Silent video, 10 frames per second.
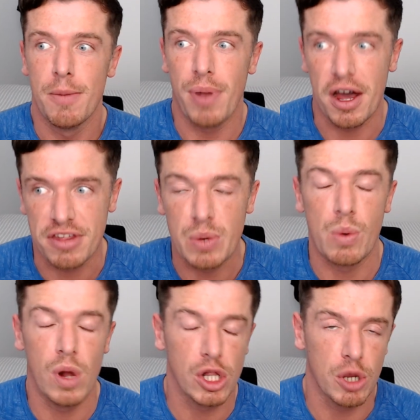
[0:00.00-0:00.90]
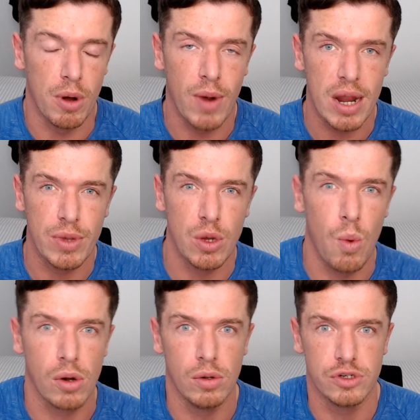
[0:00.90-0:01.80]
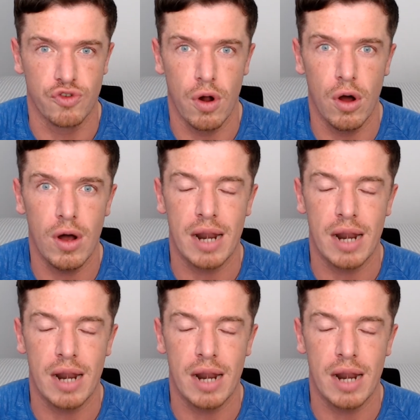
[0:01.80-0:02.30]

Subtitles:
But I think we will come away with a 1-1 draw,